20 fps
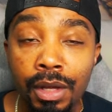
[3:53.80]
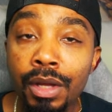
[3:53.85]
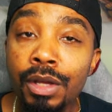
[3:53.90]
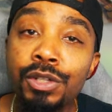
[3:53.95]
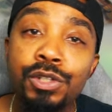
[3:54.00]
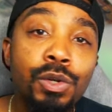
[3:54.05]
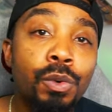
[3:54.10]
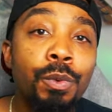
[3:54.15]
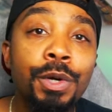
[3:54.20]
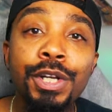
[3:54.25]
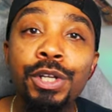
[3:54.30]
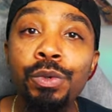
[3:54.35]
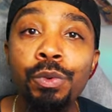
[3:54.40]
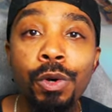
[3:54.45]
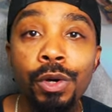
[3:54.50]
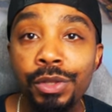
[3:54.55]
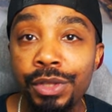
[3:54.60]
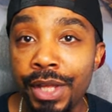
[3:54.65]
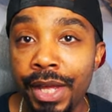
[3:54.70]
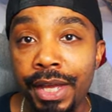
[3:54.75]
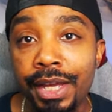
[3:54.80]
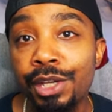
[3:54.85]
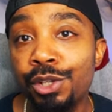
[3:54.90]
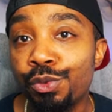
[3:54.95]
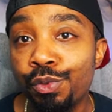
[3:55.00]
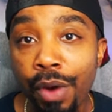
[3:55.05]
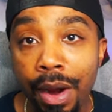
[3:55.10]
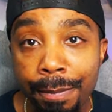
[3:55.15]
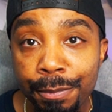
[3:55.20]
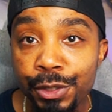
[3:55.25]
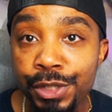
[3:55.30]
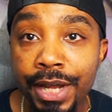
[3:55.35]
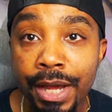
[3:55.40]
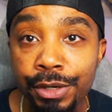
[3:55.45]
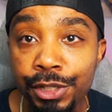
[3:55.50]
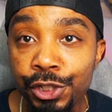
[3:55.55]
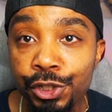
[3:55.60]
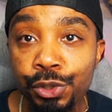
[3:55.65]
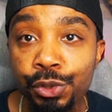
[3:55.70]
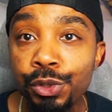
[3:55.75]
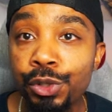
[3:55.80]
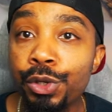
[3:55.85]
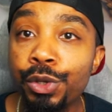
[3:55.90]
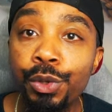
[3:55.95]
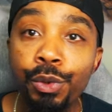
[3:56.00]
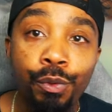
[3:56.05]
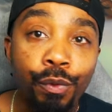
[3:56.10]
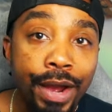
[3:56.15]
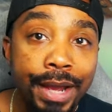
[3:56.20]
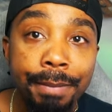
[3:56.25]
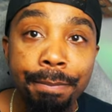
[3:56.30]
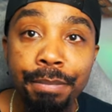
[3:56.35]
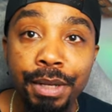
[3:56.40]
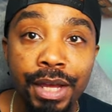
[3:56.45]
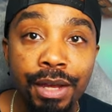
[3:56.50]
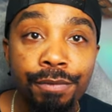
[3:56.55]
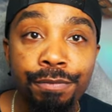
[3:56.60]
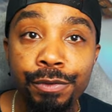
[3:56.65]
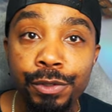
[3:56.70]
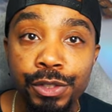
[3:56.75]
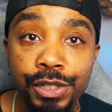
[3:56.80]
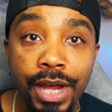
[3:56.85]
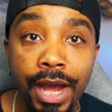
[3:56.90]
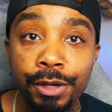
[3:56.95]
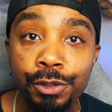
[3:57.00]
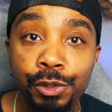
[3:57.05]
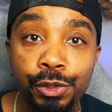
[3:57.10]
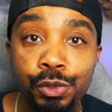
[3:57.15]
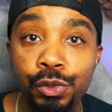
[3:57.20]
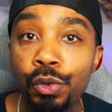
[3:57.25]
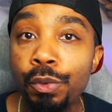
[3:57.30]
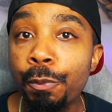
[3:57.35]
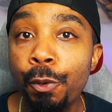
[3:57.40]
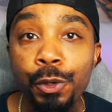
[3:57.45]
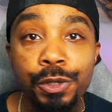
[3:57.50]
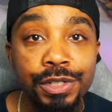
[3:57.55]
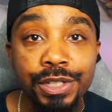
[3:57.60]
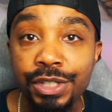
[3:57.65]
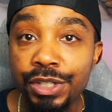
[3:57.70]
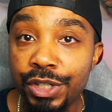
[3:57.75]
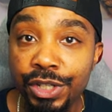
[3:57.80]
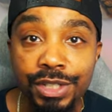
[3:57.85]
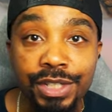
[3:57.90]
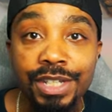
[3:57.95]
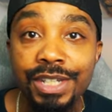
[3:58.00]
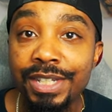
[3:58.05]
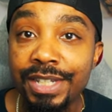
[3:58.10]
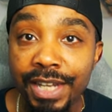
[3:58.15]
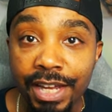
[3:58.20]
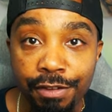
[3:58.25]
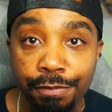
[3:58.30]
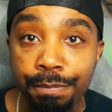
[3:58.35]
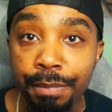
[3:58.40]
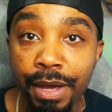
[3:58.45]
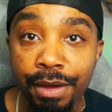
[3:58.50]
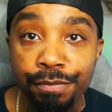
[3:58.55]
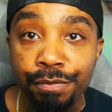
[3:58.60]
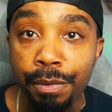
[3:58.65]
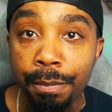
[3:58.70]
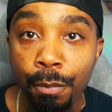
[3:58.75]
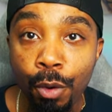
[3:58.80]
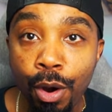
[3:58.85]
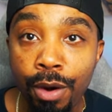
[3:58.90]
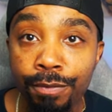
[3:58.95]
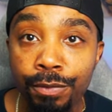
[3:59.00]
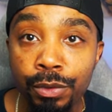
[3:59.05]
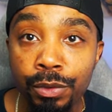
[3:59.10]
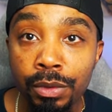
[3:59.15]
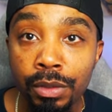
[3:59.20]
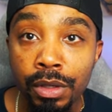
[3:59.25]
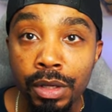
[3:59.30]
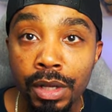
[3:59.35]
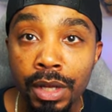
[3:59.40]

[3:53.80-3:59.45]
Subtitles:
So what do you all think? Is Robert Downey Jr. the right pick for Dr. Doom, or is this just a safe bet for Marvel?